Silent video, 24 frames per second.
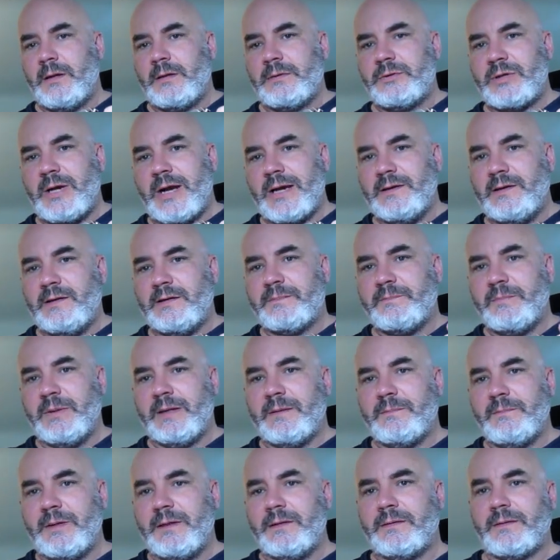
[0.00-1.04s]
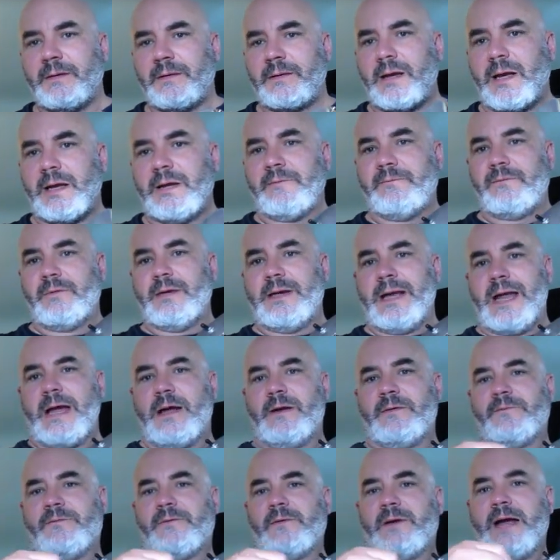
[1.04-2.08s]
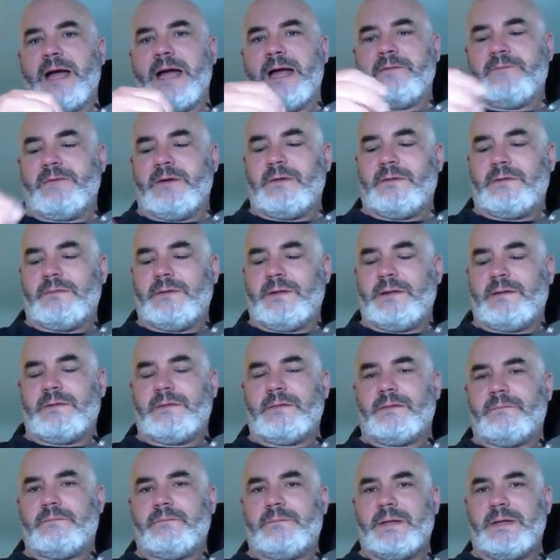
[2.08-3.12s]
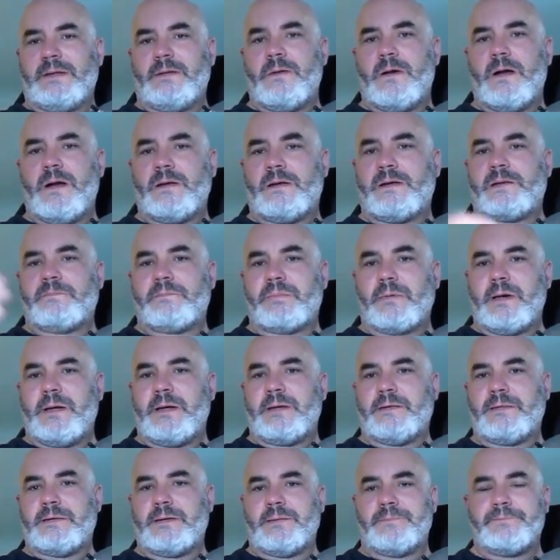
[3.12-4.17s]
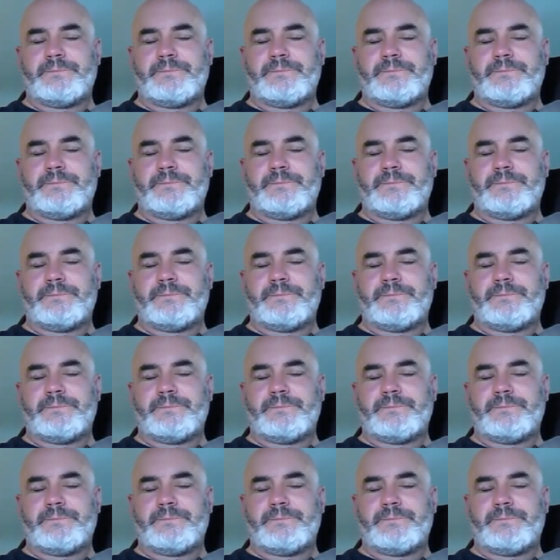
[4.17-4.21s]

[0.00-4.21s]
Chinese Bigby's are kind of renowned for having these big long springs